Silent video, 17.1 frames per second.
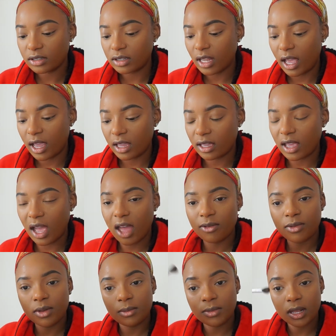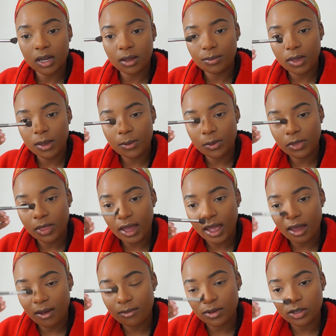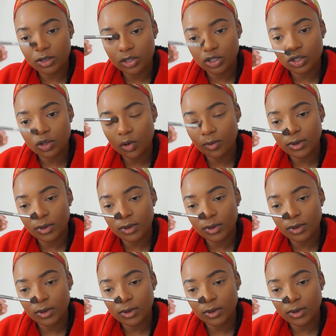Like, I've been meeting people that have been so